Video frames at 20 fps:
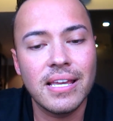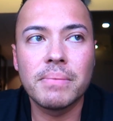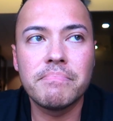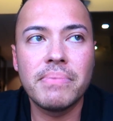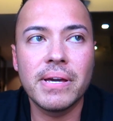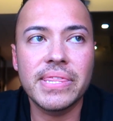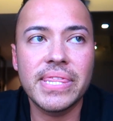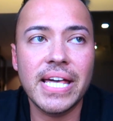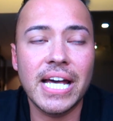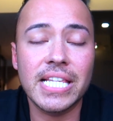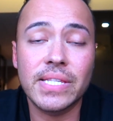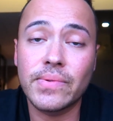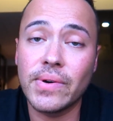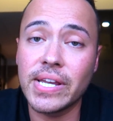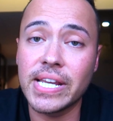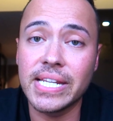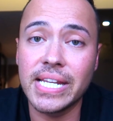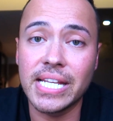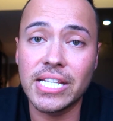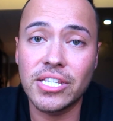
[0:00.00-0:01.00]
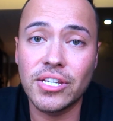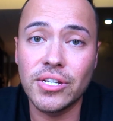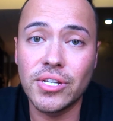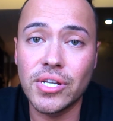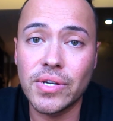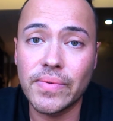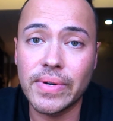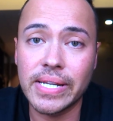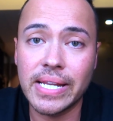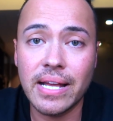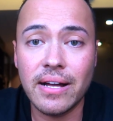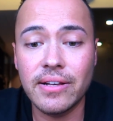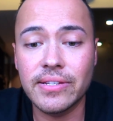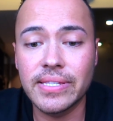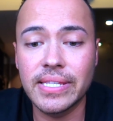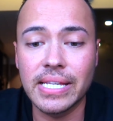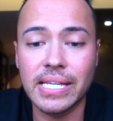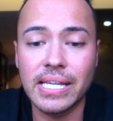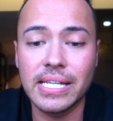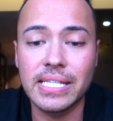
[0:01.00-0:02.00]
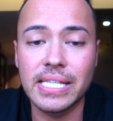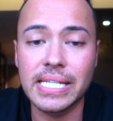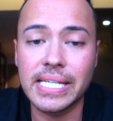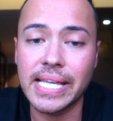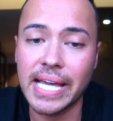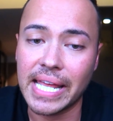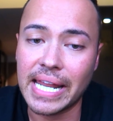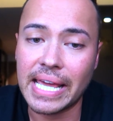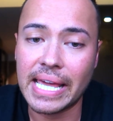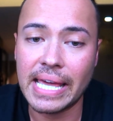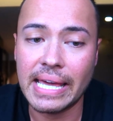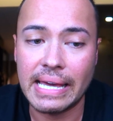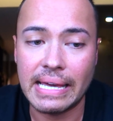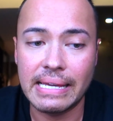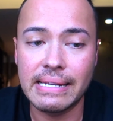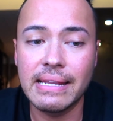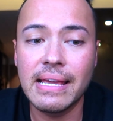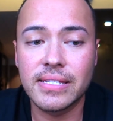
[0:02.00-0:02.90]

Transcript: But that's what you need to do in Helsinki to get ahead,